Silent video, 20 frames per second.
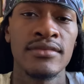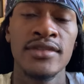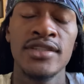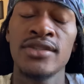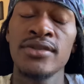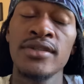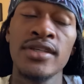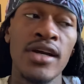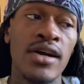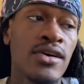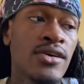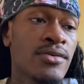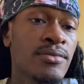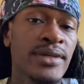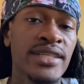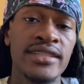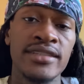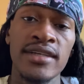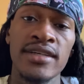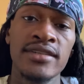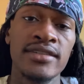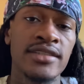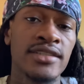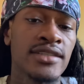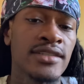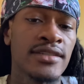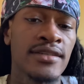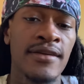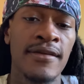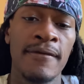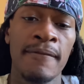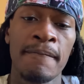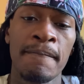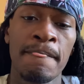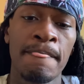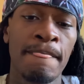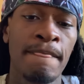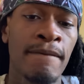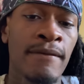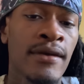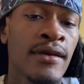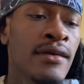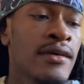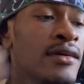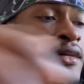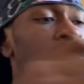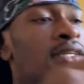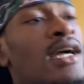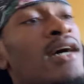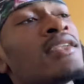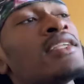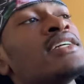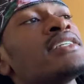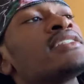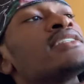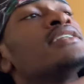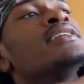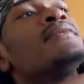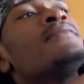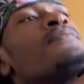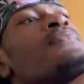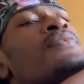Do your own research. Now listen,